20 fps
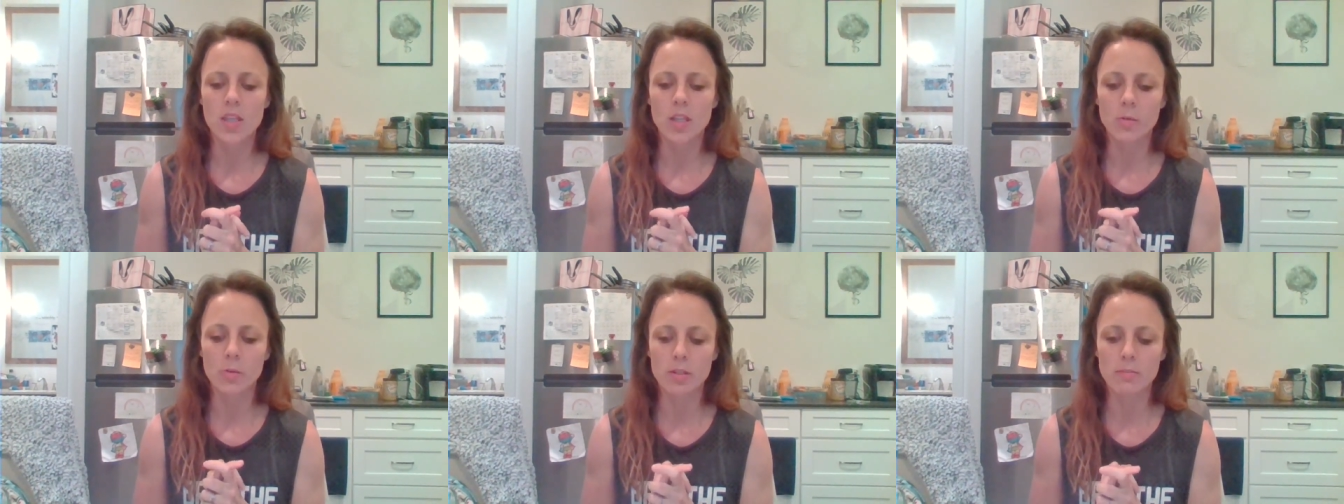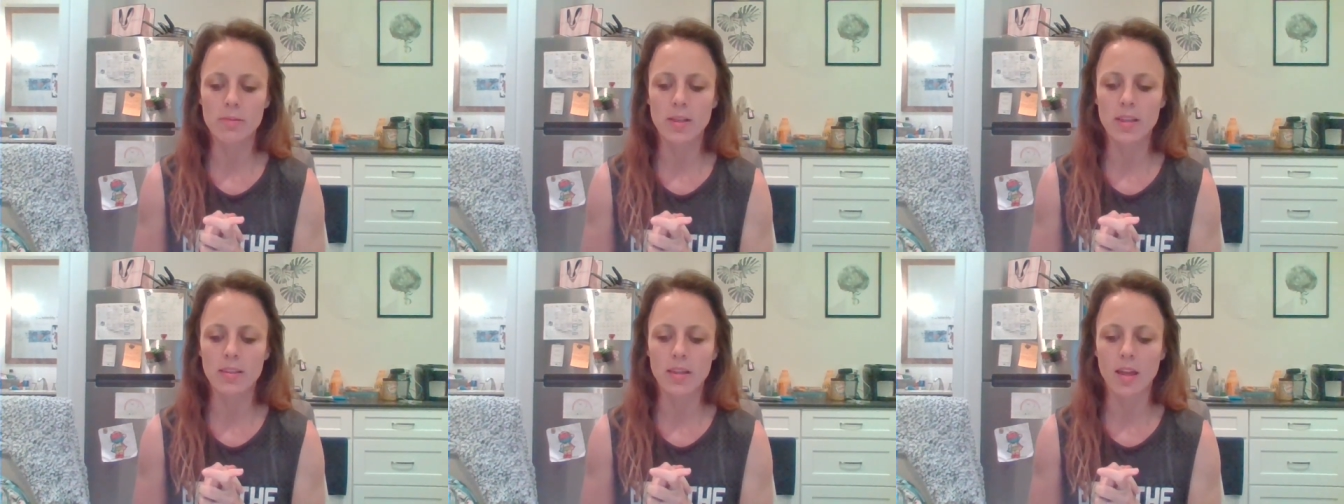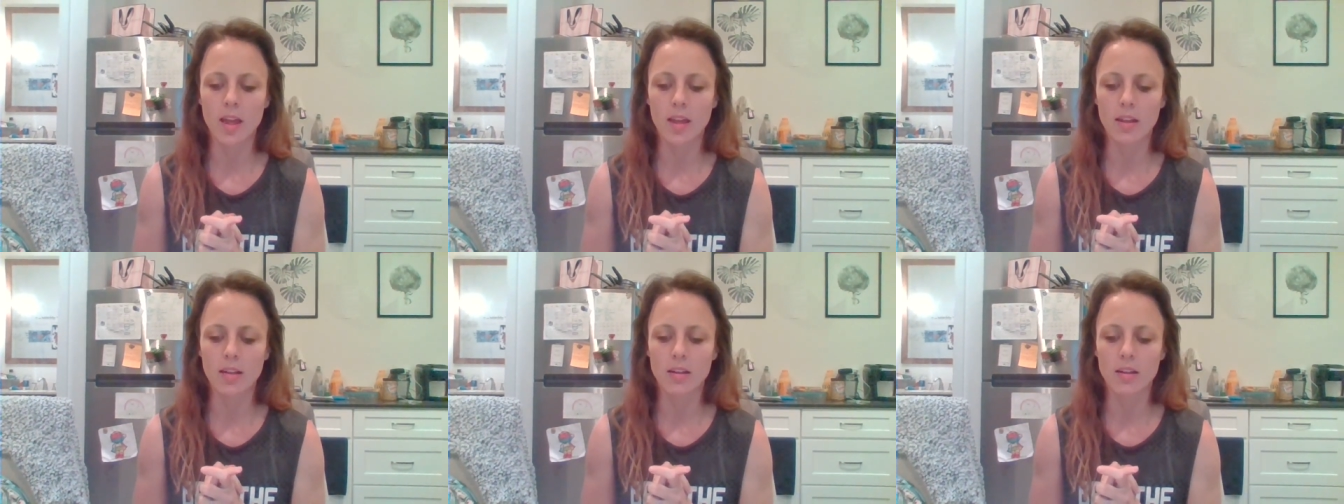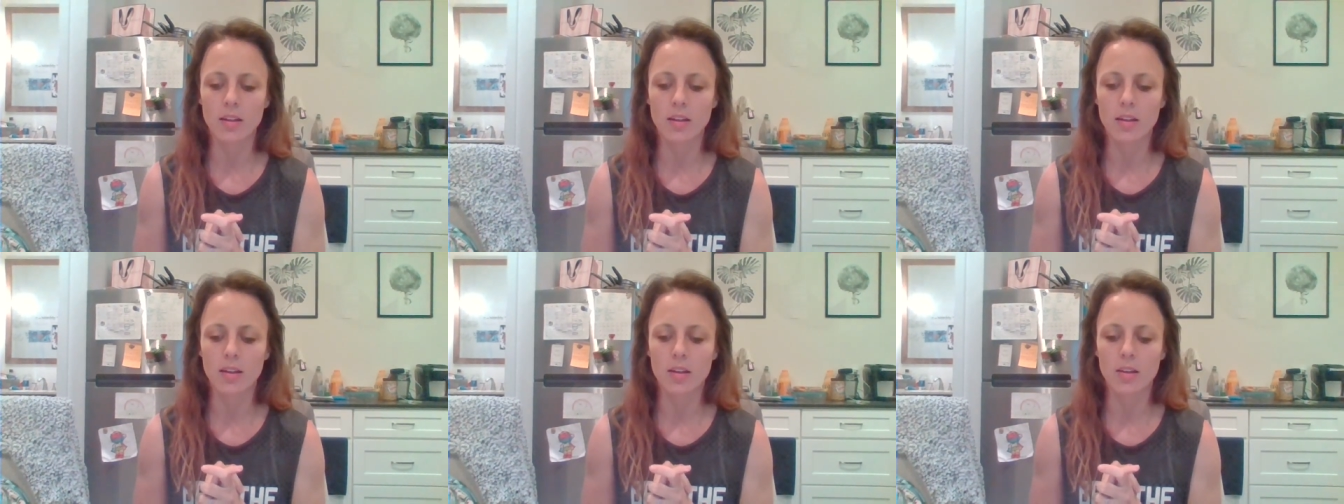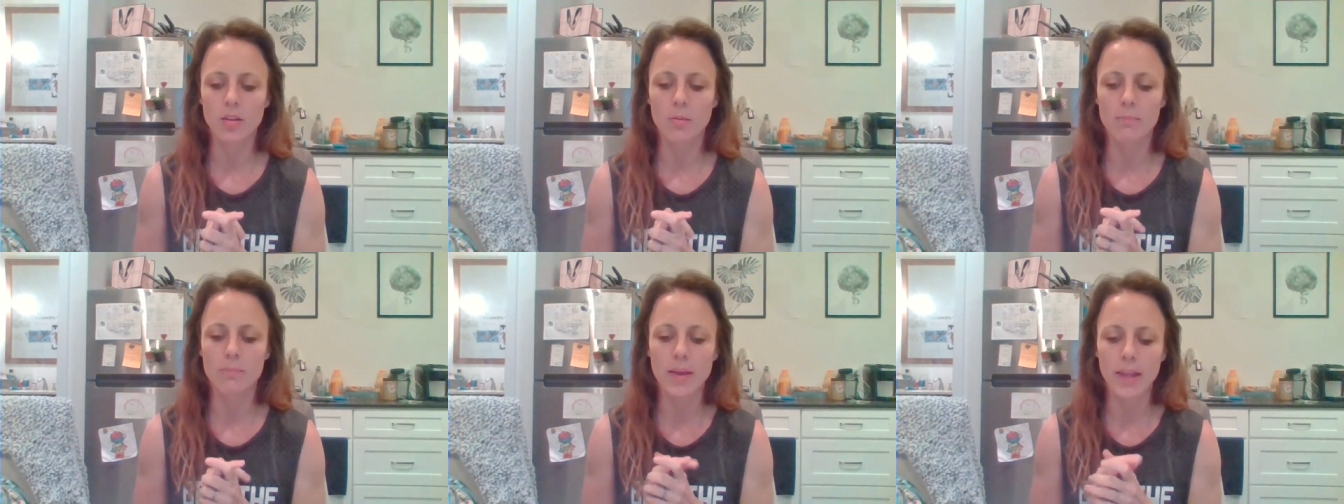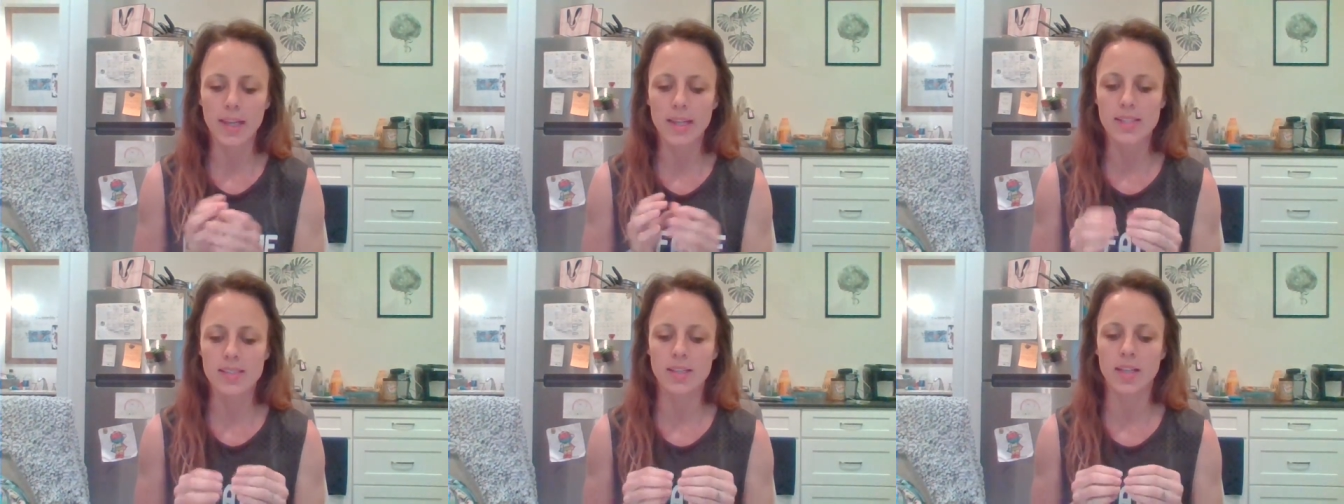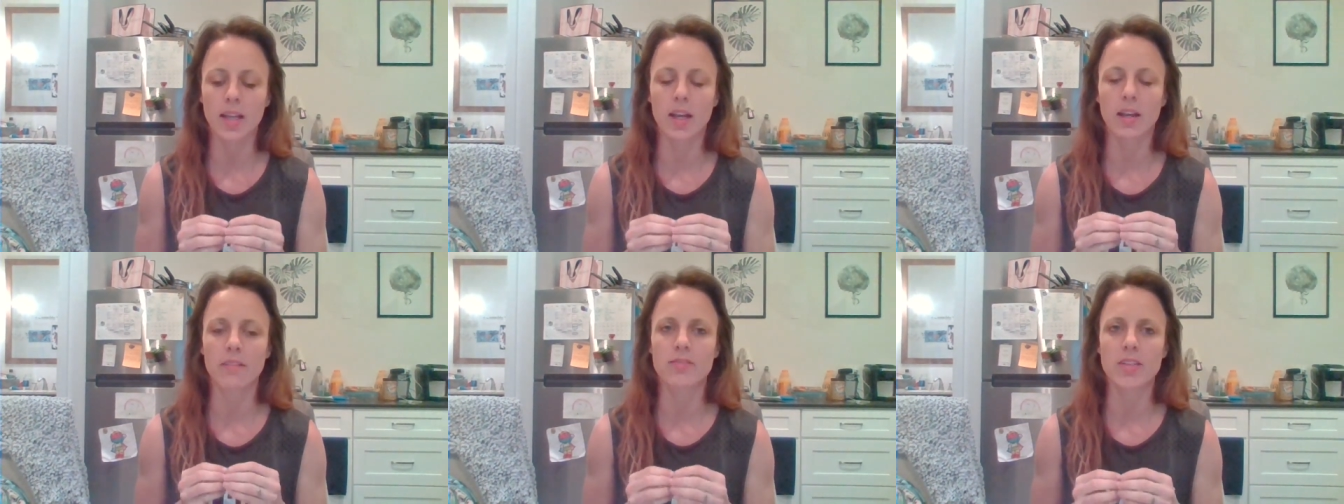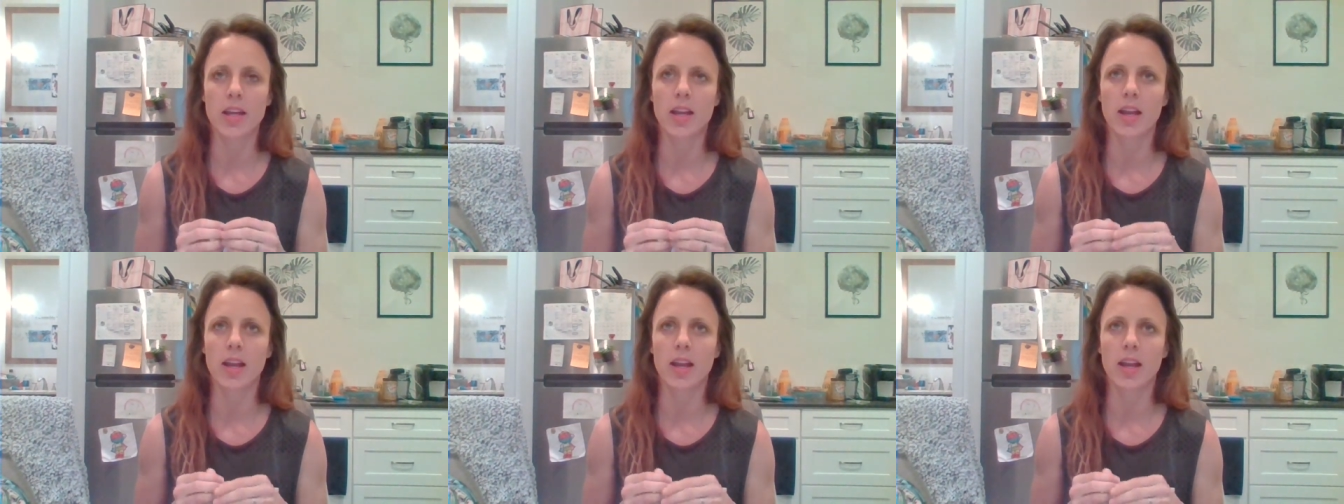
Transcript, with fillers: would be that the biggest thing I've